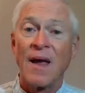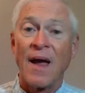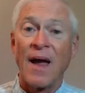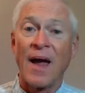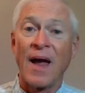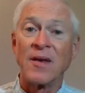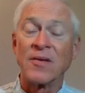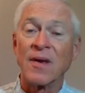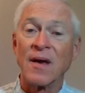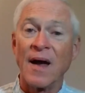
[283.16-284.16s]

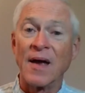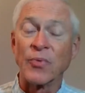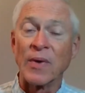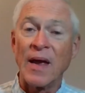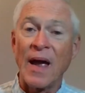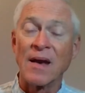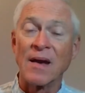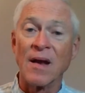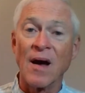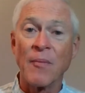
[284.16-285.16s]
and as we
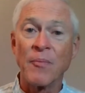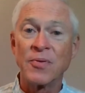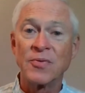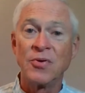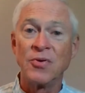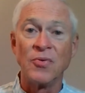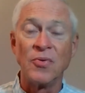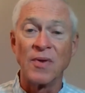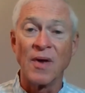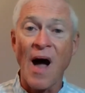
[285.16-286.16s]
headed up
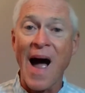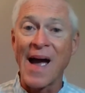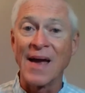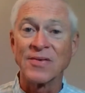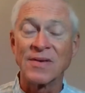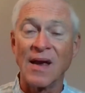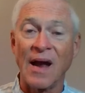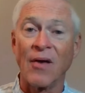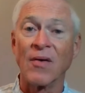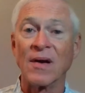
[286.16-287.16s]
to the highest
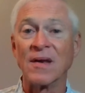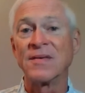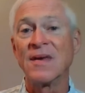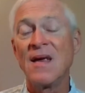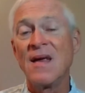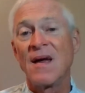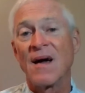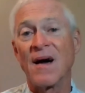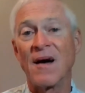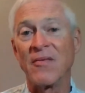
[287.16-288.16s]
areas
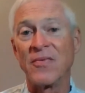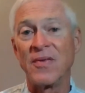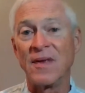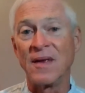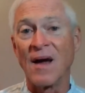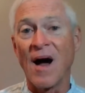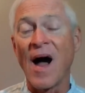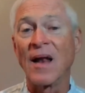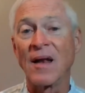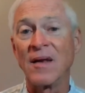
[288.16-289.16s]
of the
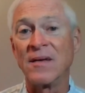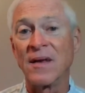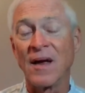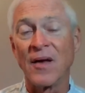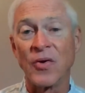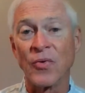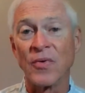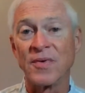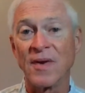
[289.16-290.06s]
island, there was